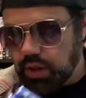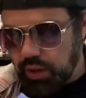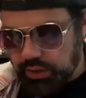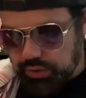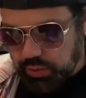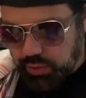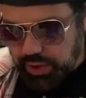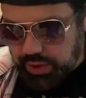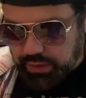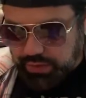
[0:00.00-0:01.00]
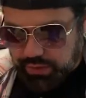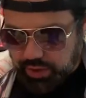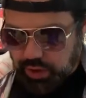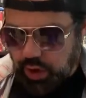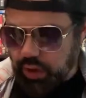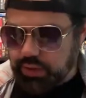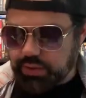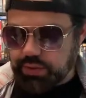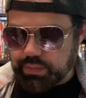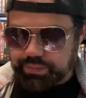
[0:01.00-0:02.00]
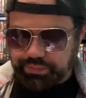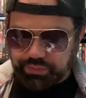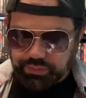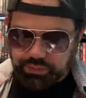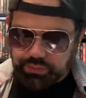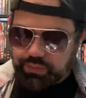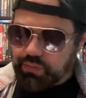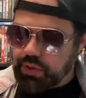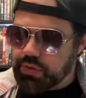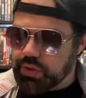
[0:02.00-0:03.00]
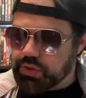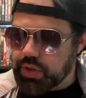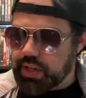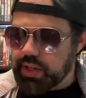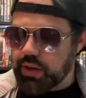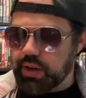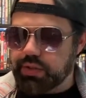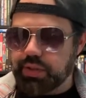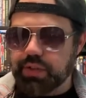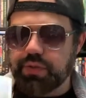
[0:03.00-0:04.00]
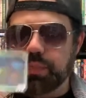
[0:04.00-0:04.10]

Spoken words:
also with their cards, the trading cards here for